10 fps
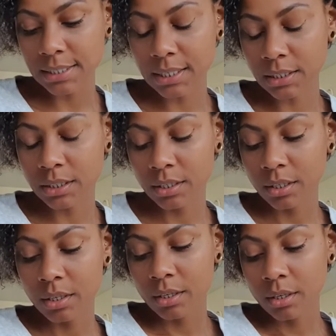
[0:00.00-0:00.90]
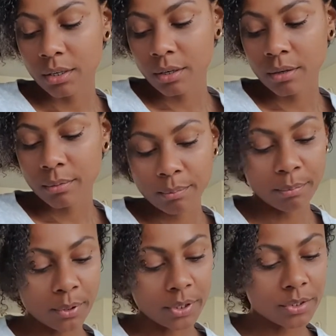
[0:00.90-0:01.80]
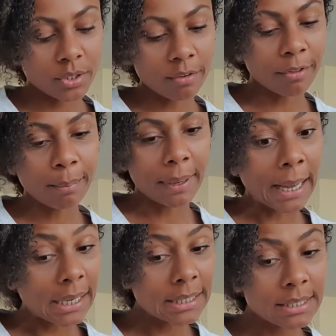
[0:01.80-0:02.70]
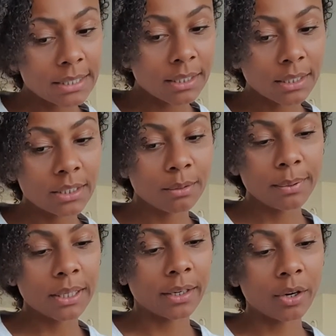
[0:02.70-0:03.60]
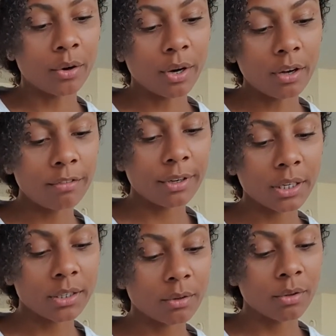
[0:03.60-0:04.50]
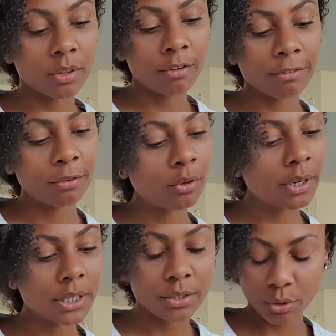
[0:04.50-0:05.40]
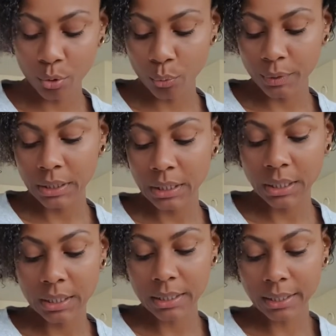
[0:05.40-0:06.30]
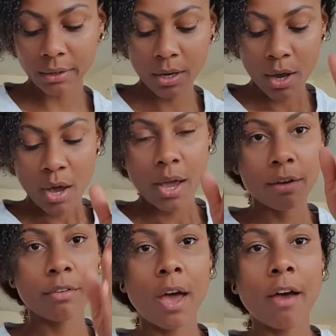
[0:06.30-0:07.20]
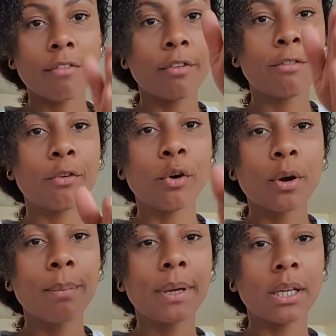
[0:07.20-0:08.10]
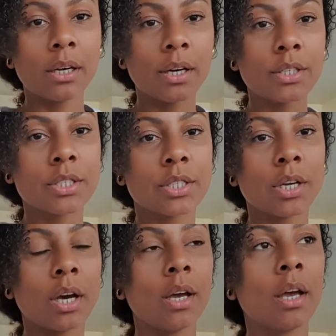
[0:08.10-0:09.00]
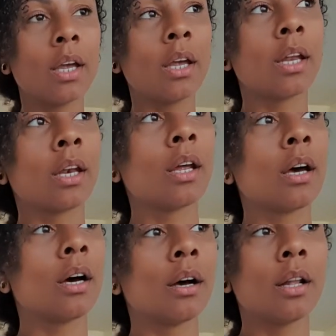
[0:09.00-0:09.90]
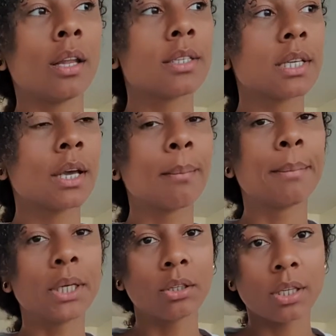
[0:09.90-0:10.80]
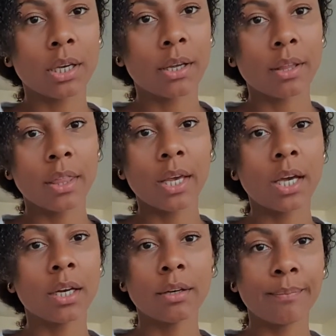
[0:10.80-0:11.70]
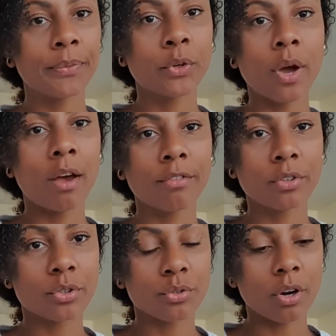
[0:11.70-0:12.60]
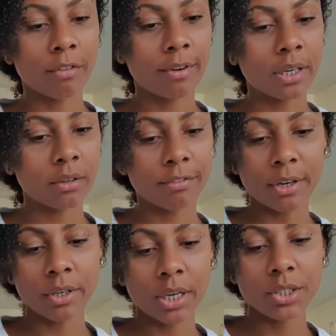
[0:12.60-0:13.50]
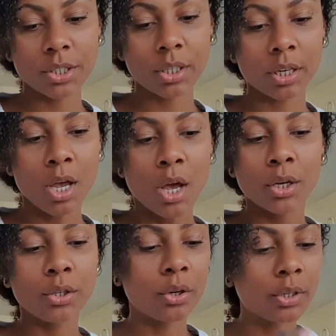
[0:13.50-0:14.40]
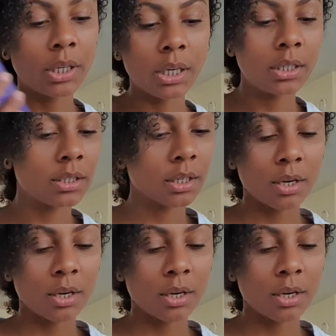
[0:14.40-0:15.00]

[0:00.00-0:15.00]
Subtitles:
and burdens of the past need to be let go of, and the 4 is all we need. Like if you have the 4 pillars in let's say a building, then you have your strong foundation. You don't need